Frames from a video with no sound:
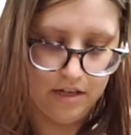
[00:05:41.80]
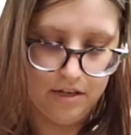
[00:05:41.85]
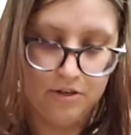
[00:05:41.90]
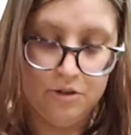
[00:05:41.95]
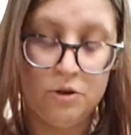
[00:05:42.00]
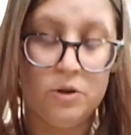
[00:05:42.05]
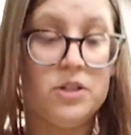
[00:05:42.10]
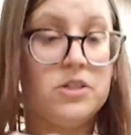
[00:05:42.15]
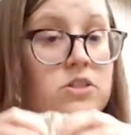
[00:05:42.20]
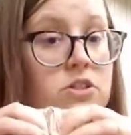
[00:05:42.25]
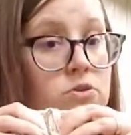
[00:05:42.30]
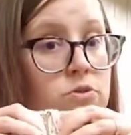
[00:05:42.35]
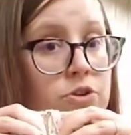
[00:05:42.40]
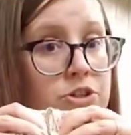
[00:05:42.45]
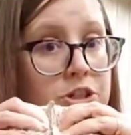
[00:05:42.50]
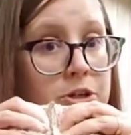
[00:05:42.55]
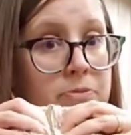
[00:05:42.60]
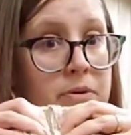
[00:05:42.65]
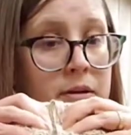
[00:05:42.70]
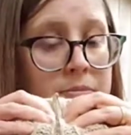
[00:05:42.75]
You can squish
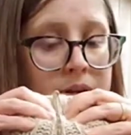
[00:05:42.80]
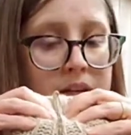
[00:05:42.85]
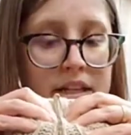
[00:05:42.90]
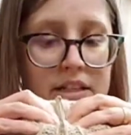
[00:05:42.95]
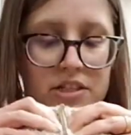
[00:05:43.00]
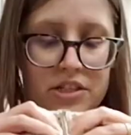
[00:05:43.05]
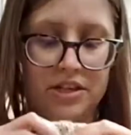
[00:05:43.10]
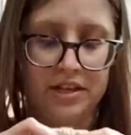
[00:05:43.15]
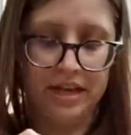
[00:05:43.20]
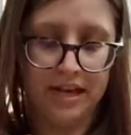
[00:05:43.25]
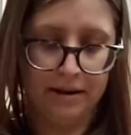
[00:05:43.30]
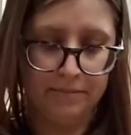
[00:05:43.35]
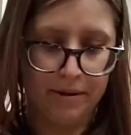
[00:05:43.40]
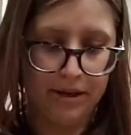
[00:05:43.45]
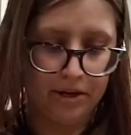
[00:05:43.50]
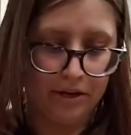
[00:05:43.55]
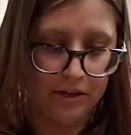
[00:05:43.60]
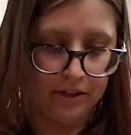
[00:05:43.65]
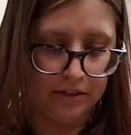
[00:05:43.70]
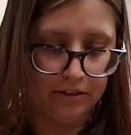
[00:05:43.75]
your pumpkin so you get a
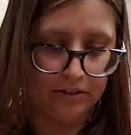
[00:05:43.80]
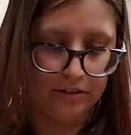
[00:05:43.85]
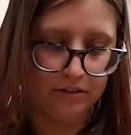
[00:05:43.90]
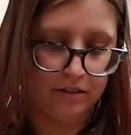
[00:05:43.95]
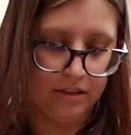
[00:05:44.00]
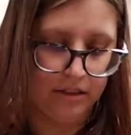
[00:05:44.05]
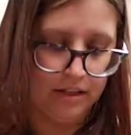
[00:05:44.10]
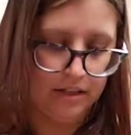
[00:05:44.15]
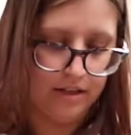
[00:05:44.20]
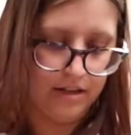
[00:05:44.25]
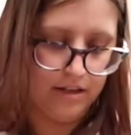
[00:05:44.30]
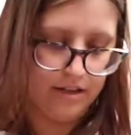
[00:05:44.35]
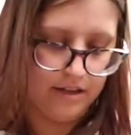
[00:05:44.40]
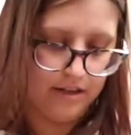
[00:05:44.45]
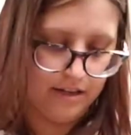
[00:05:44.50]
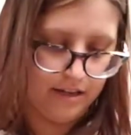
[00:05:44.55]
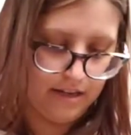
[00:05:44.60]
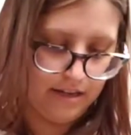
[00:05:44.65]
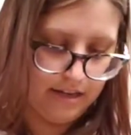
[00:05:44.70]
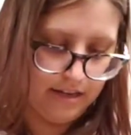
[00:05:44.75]
better
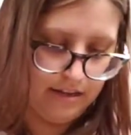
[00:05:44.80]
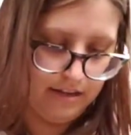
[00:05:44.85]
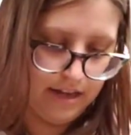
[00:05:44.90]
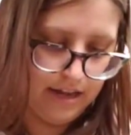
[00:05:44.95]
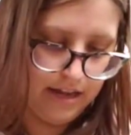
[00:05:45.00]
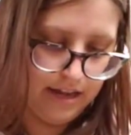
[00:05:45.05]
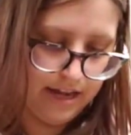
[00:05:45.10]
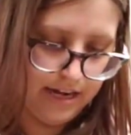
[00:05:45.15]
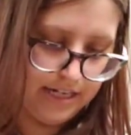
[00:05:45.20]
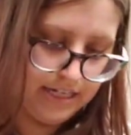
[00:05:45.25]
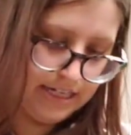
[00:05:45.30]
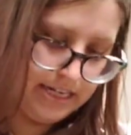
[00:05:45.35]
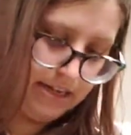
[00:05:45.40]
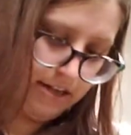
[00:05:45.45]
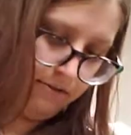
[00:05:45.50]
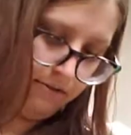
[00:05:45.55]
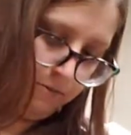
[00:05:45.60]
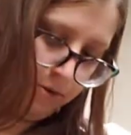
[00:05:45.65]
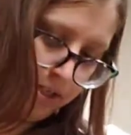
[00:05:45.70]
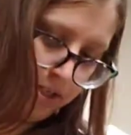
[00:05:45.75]
idea
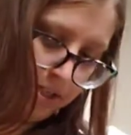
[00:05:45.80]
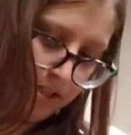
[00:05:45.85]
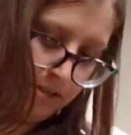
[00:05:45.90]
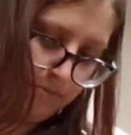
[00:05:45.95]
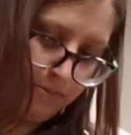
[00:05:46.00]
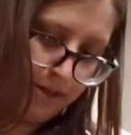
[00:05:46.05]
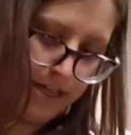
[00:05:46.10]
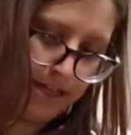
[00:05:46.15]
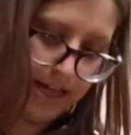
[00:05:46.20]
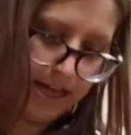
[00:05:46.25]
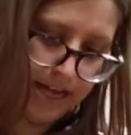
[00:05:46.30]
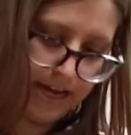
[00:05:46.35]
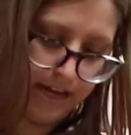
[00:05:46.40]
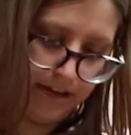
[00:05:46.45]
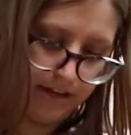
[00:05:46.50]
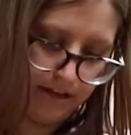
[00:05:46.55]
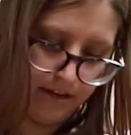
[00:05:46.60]
of what it's going to be like.